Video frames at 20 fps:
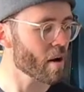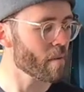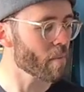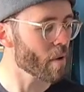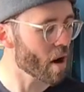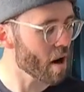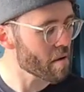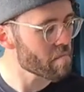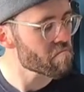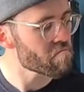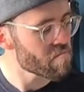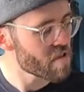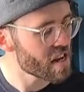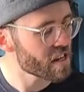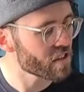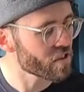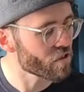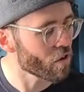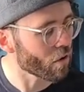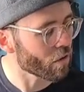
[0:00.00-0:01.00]
but
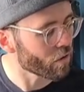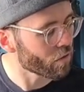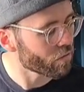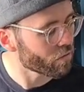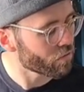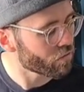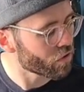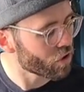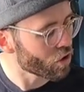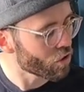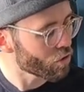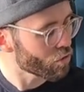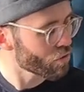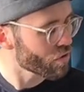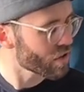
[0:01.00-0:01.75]
it's not too